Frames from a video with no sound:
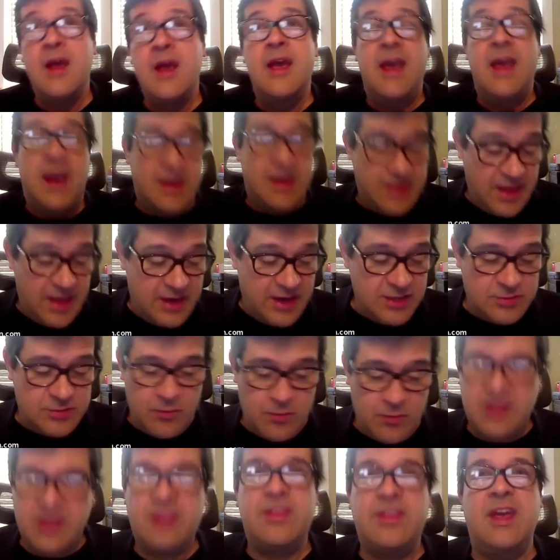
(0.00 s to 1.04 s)
And that is,
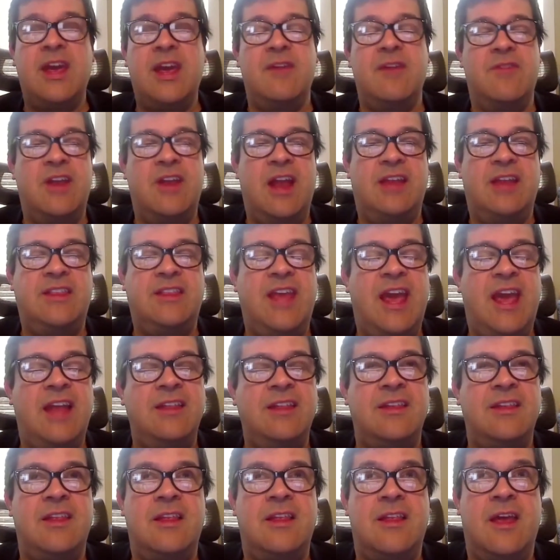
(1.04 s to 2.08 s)
when you think of it, at the
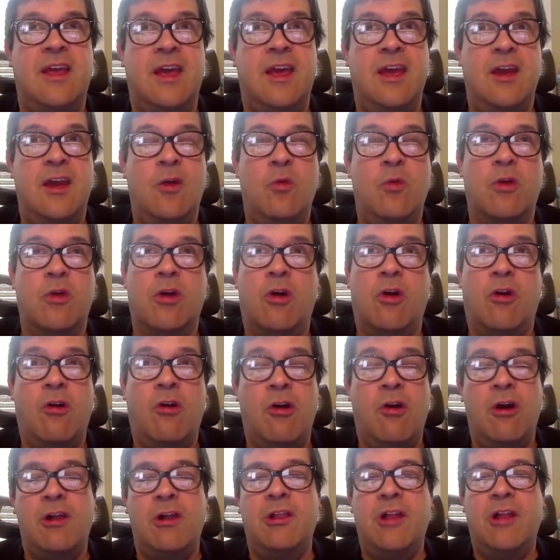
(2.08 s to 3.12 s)
end of the day, we're
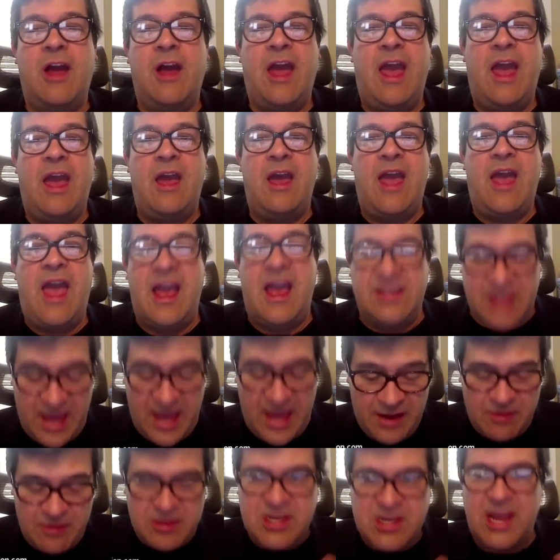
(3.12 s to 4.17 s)
all, as
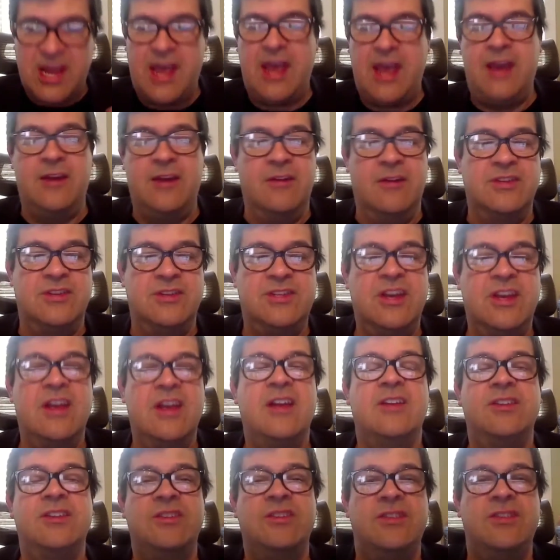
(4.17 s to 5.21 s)
entertainers,
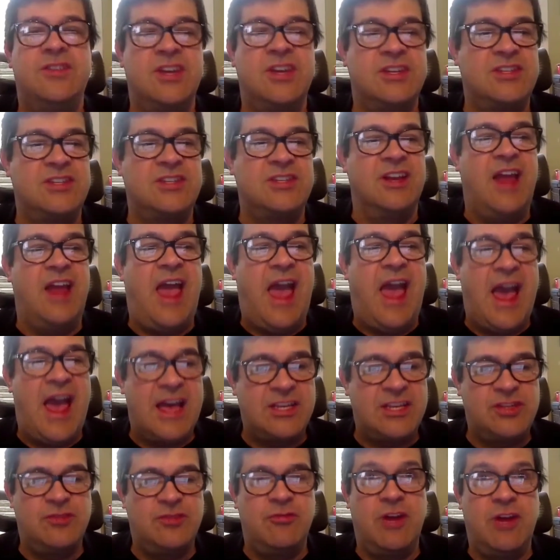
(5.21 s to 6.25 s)
just an
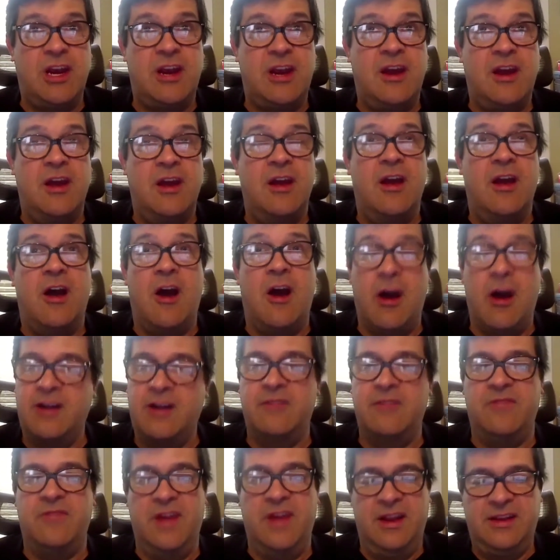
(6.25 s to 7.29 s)
asterisk on
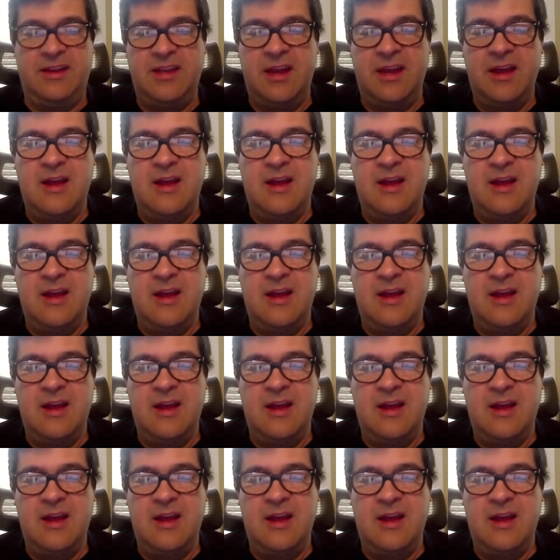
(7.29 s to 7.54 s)
an event.